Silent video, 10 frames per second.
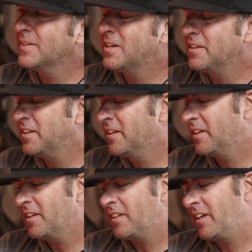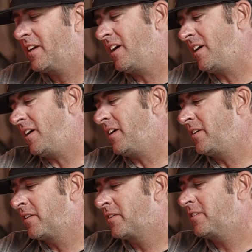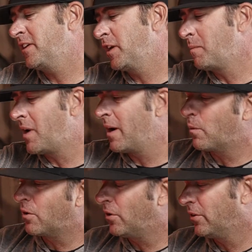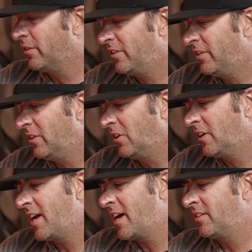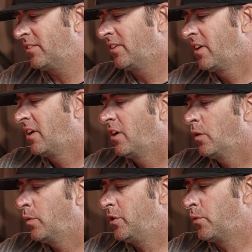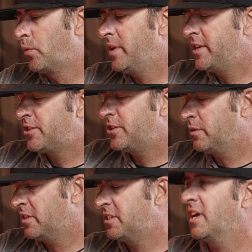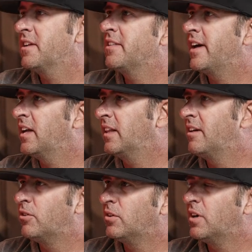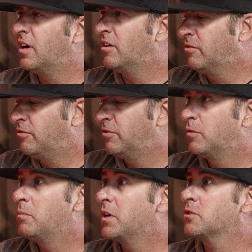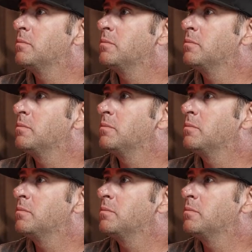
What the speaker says: And I think like another thing in my world you look at is when you ascend to that level of muscle